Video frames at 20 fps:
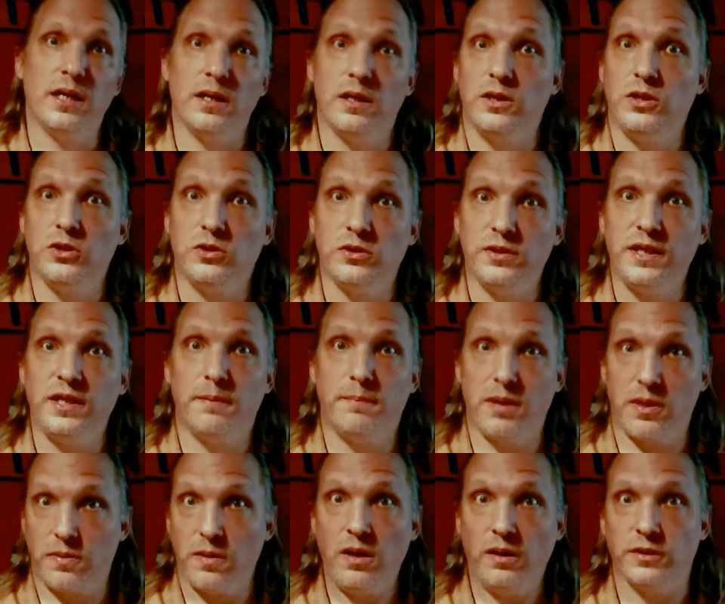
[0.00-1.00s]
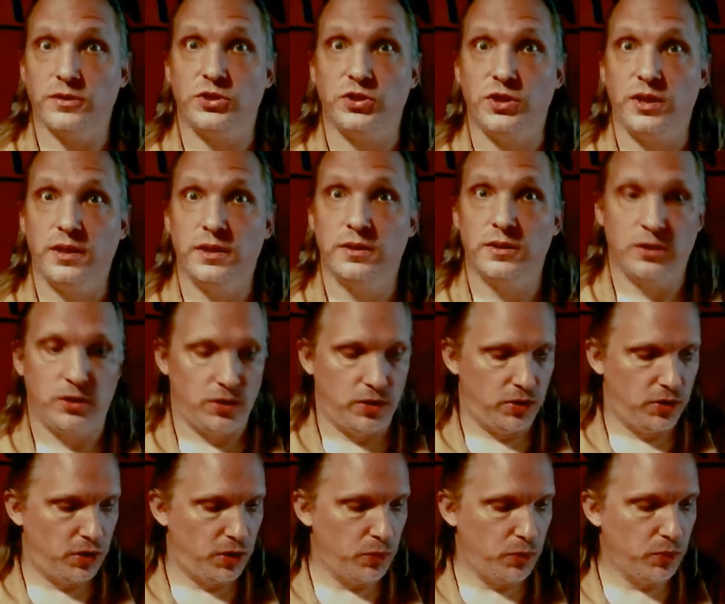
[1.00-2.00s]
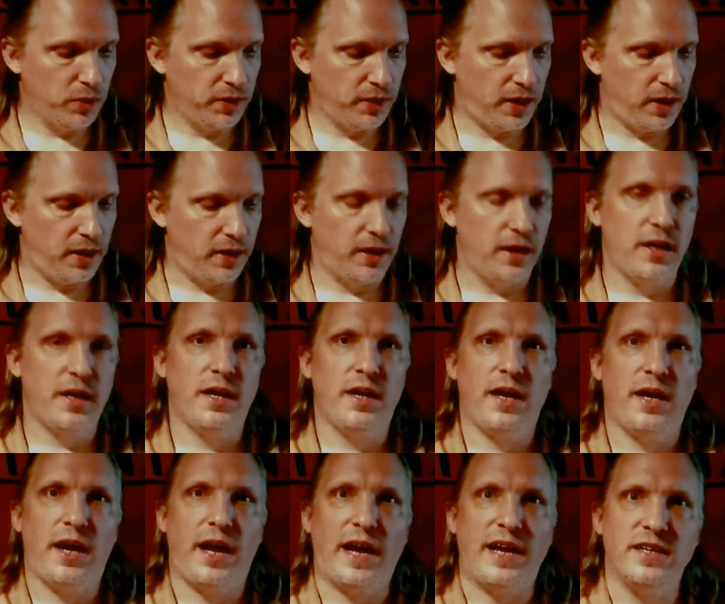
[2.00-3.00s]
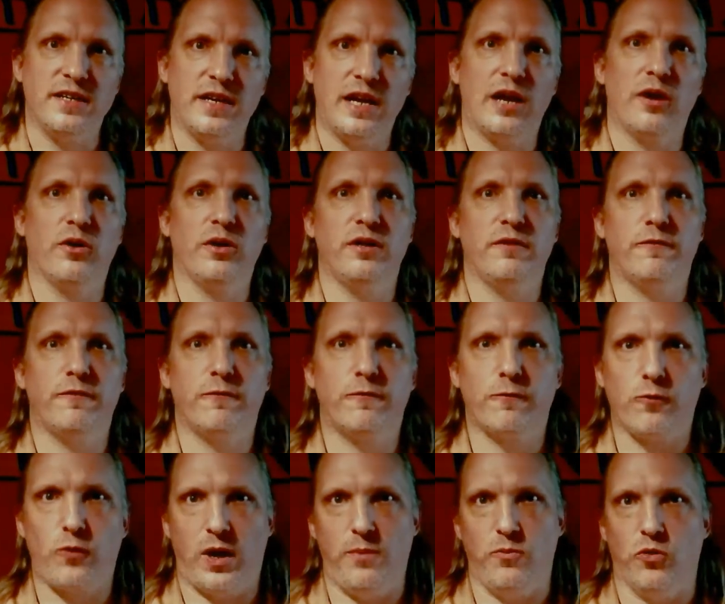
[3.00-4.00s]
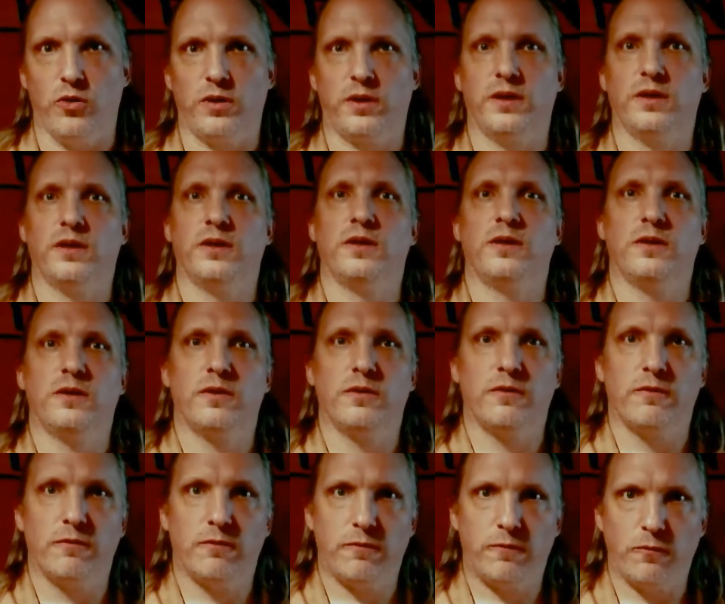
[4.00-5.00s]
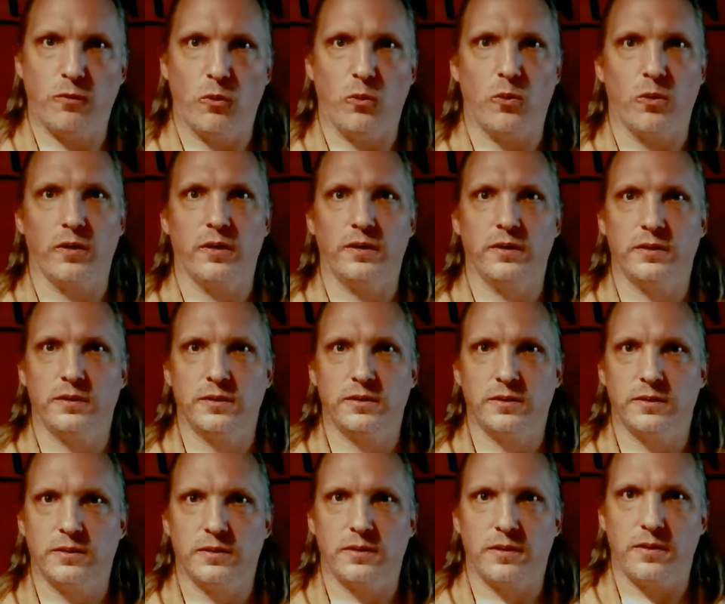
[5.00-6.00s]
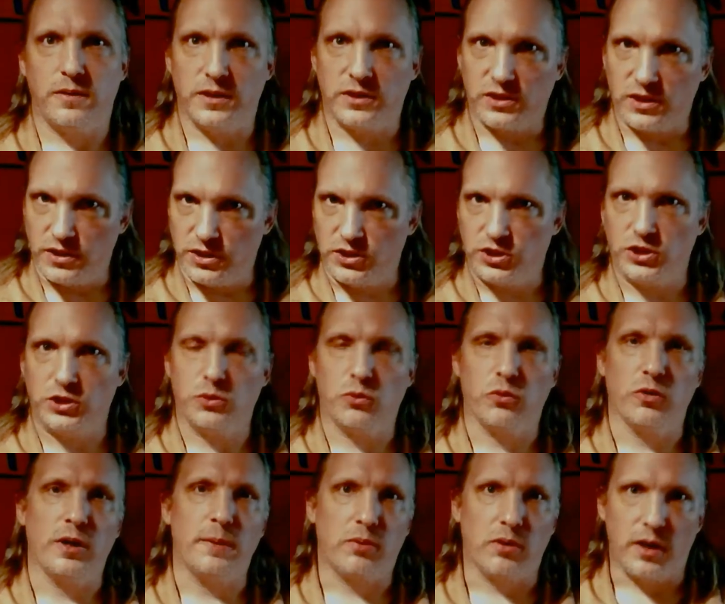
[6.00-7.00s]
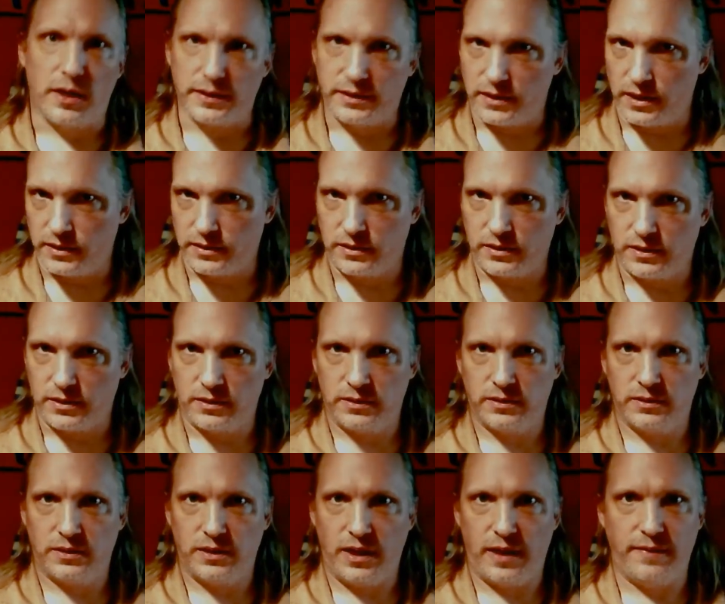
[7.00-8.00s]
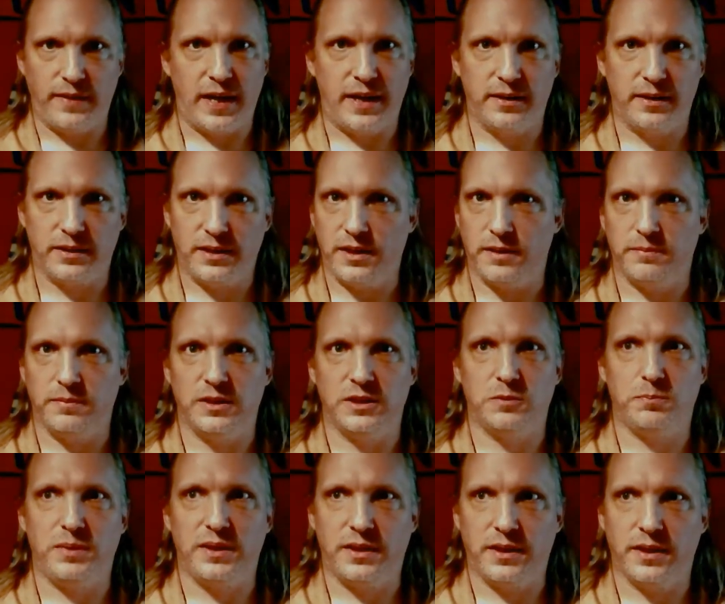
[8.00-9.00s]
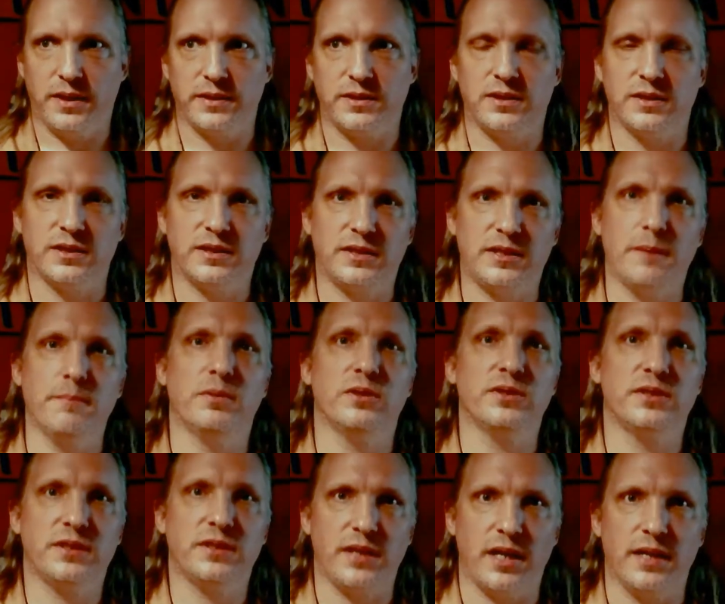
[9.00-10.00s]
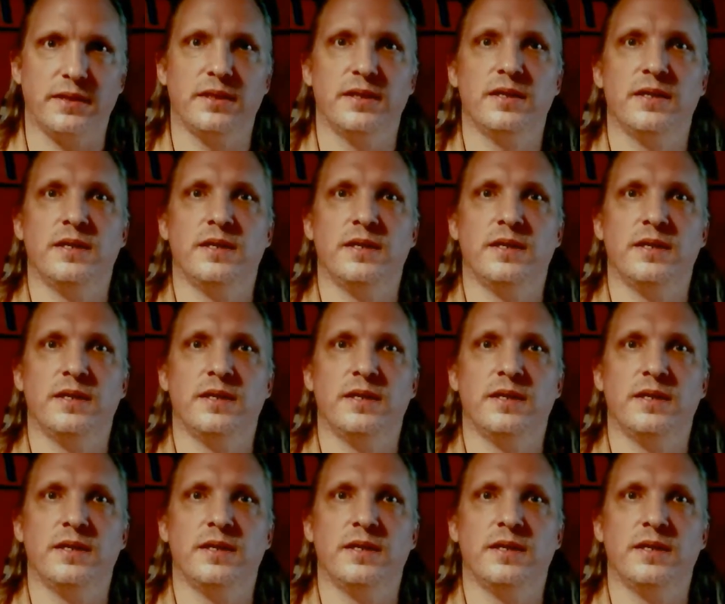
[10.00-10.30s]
You'll need a mythology. You will need a narrative framework for this initiatory process. And that, again, is because the symbol set